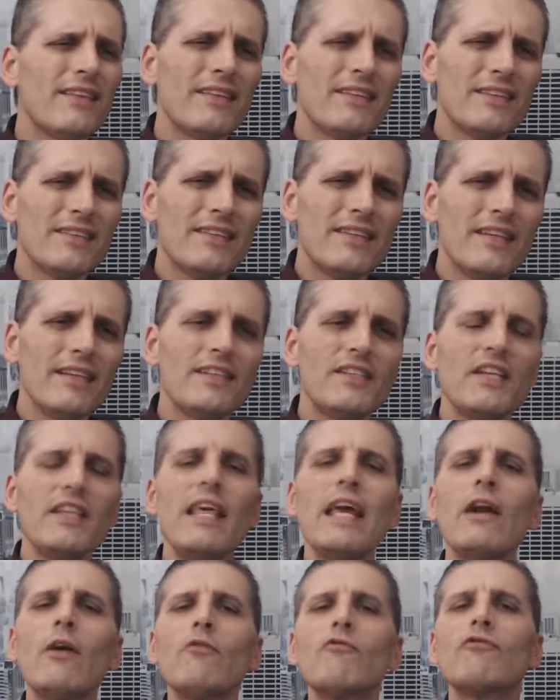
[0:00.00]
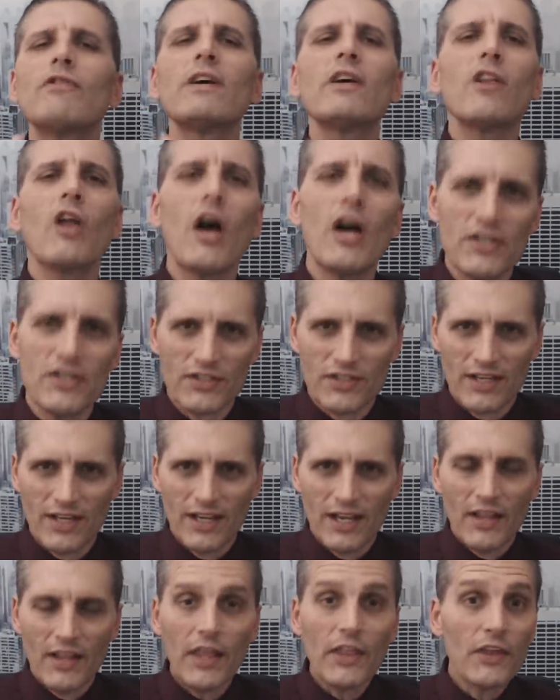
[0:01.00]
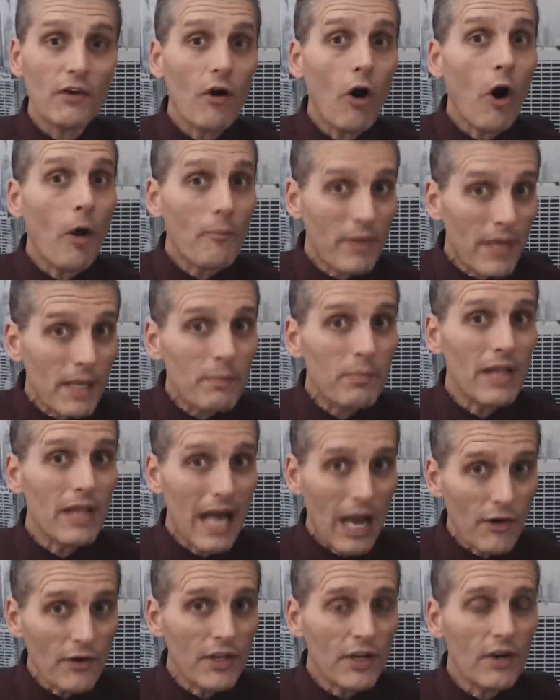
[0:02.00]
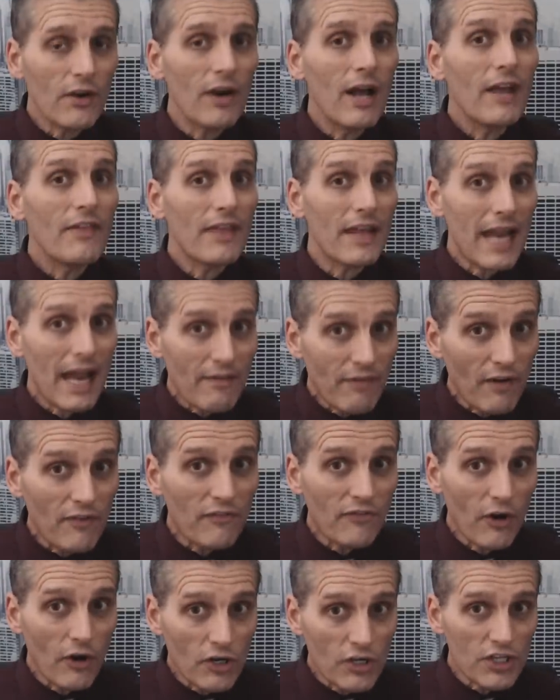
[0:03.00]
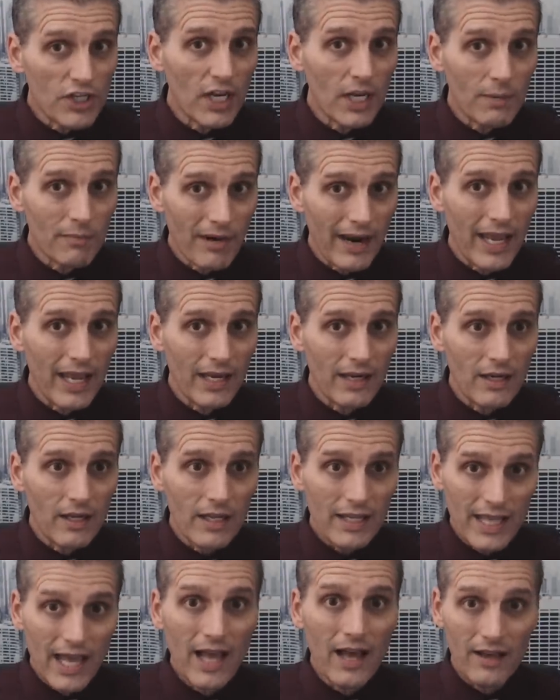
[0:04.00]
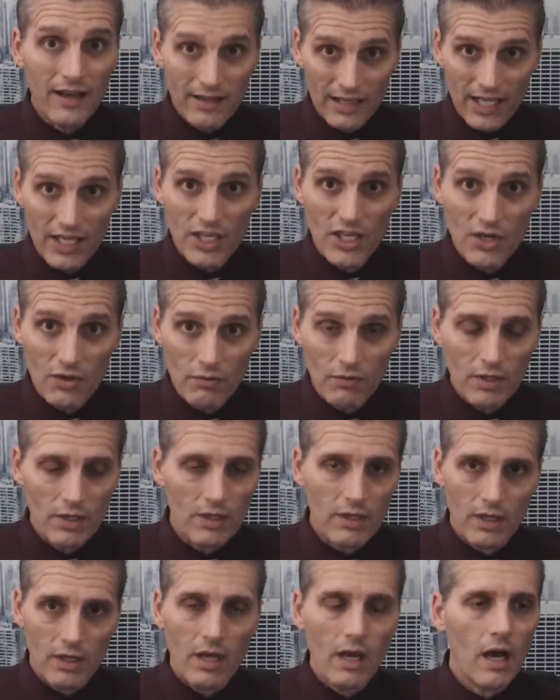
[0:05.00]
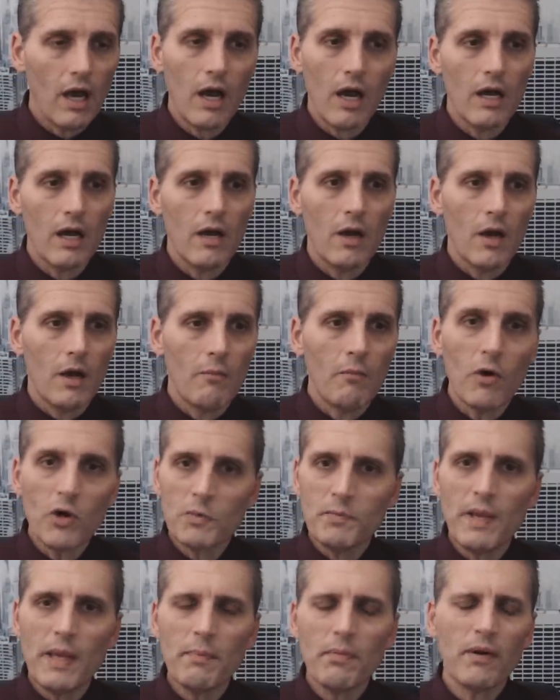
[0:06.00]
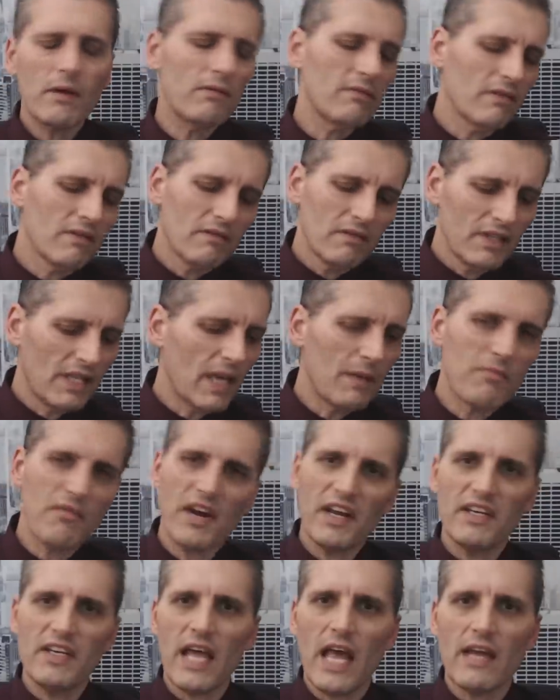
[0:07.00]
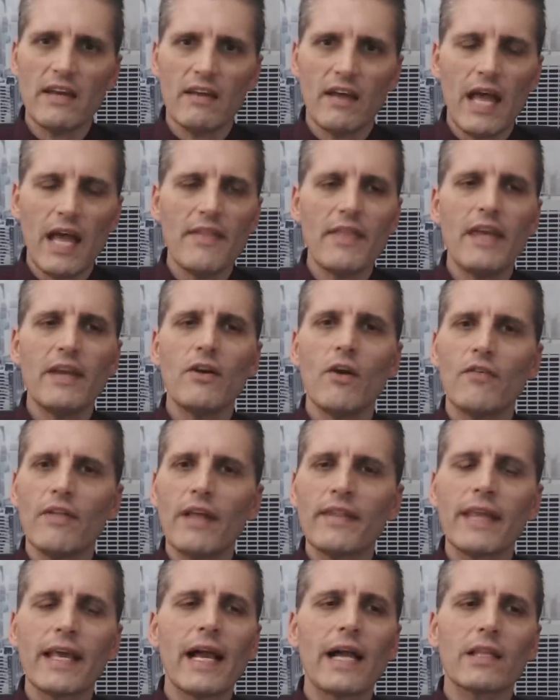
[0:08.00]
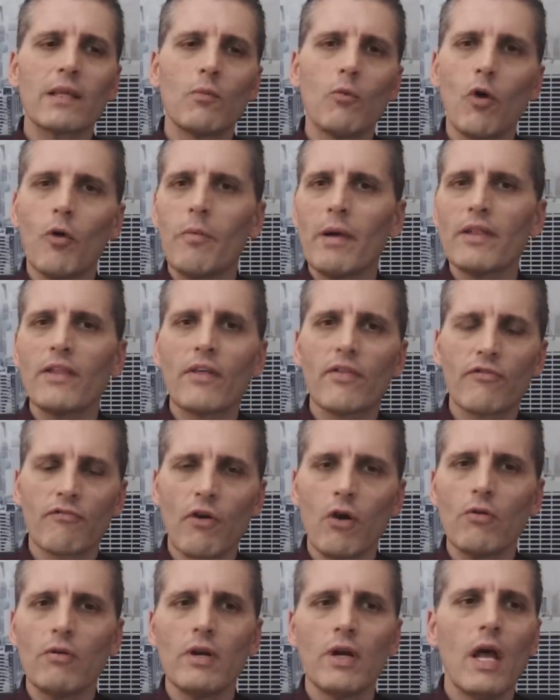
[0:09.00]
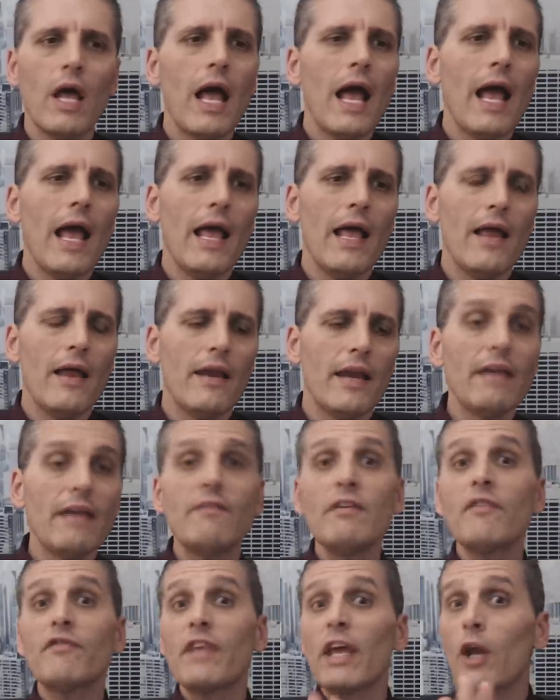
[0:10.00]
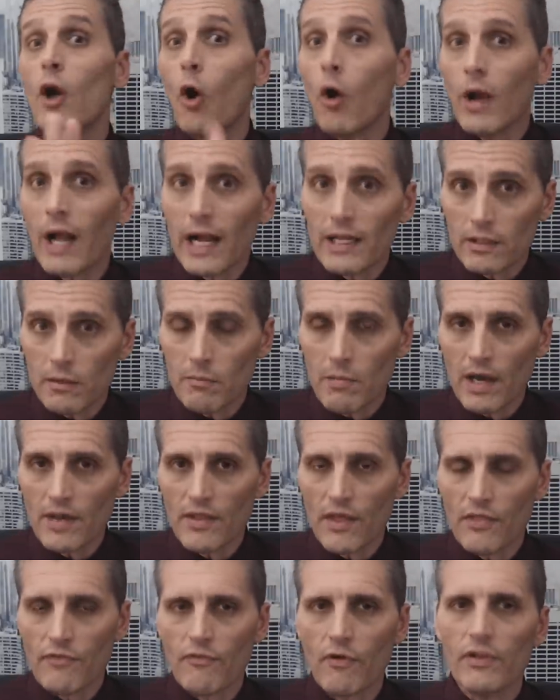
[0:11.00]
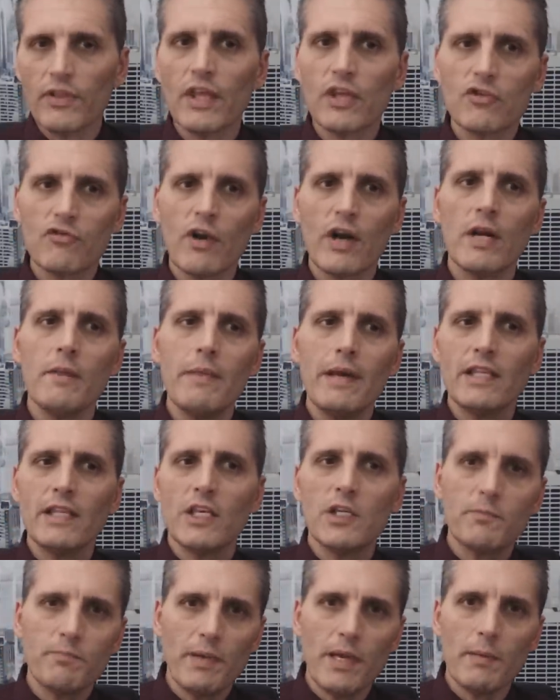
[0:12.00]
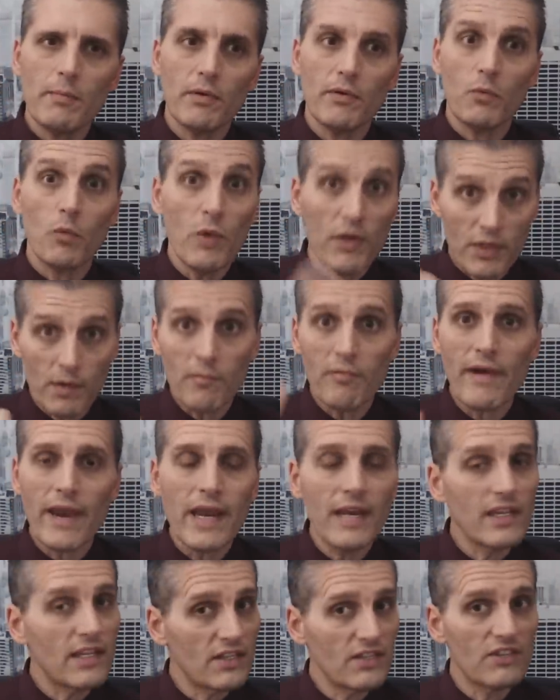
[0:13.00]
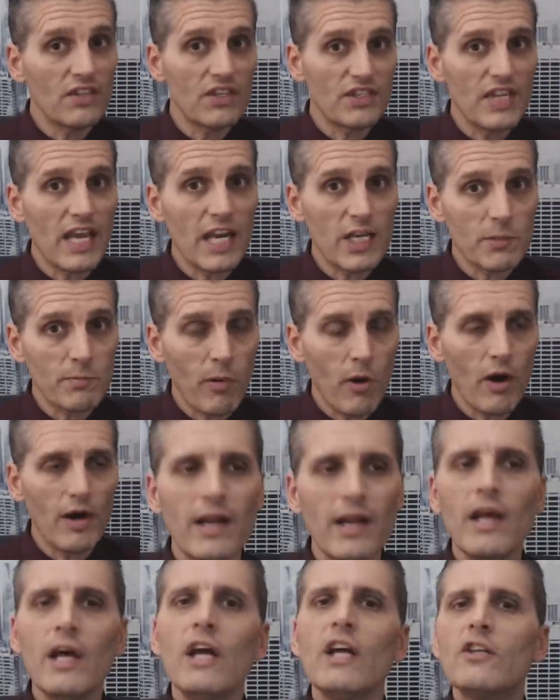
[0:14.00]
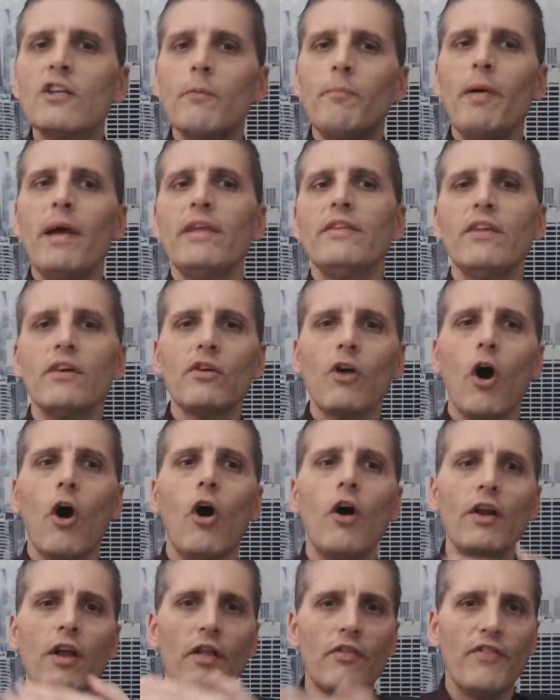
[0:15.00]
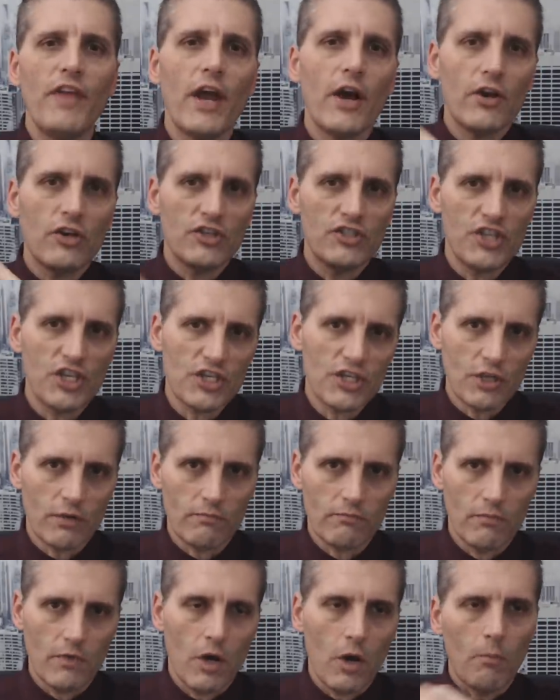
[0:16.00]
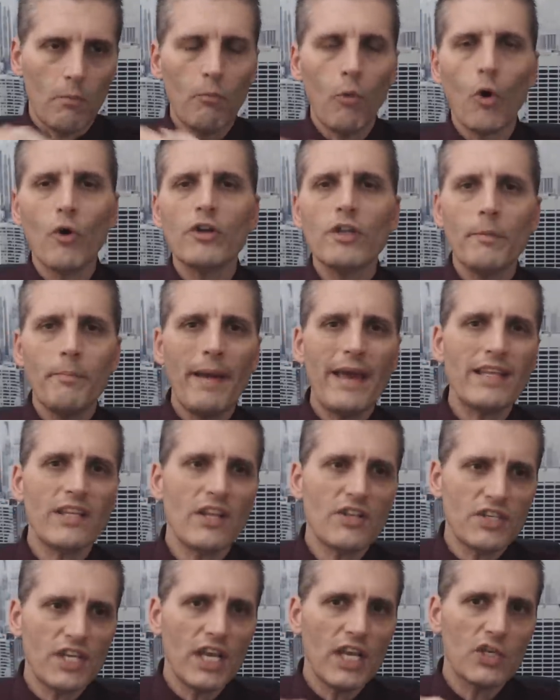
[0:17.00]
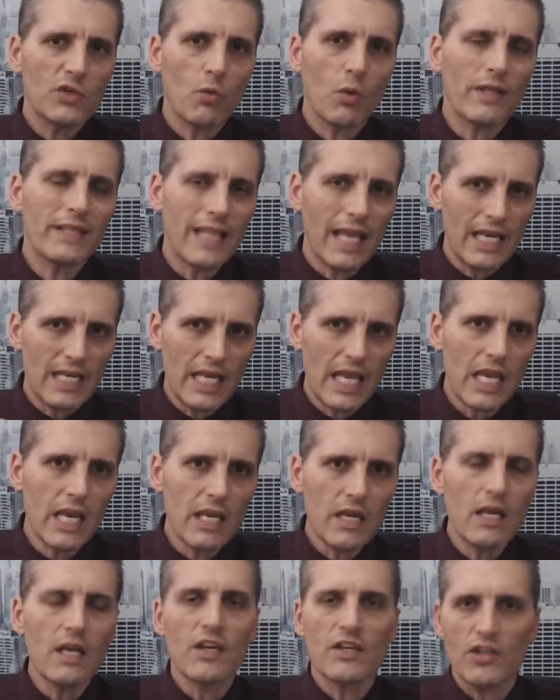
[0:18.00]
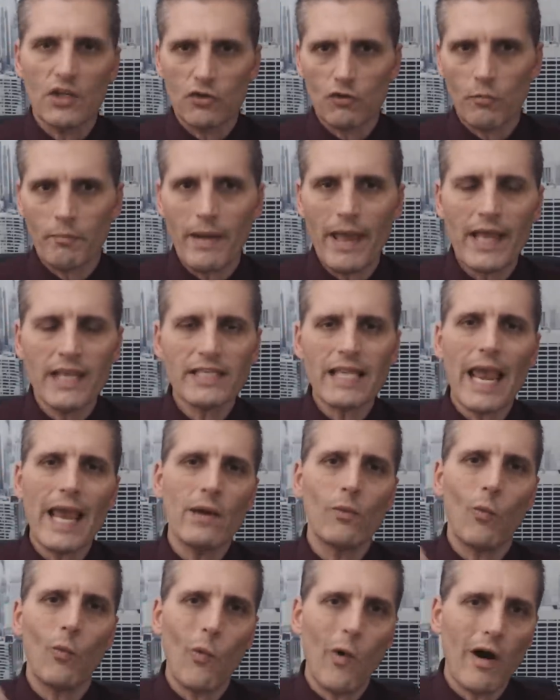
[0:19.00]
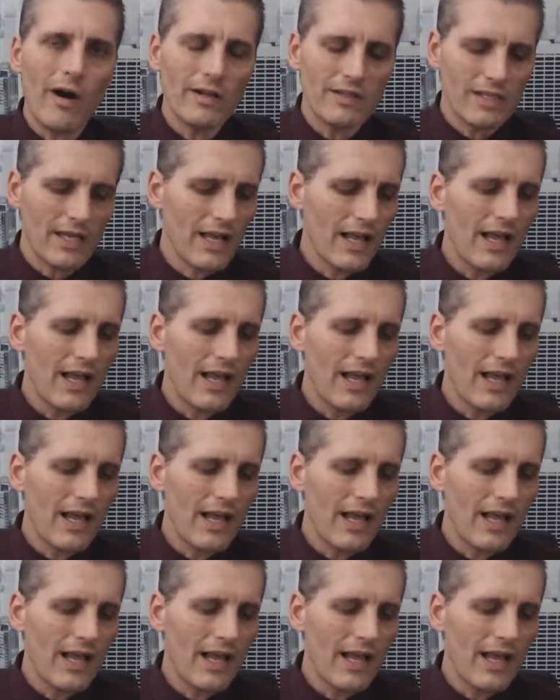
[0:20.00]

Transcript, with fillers: See, they don't realize that there are people out here that have a functioning brain. Yeah, like you. Uh, most people they're brain dead. And they know that. They got them all by the throat. And even if they don't got them by the throat, they're trying to make these people with a brain, this is the saddest part, dependent on their system. More dependency is what they need, central banks, and want.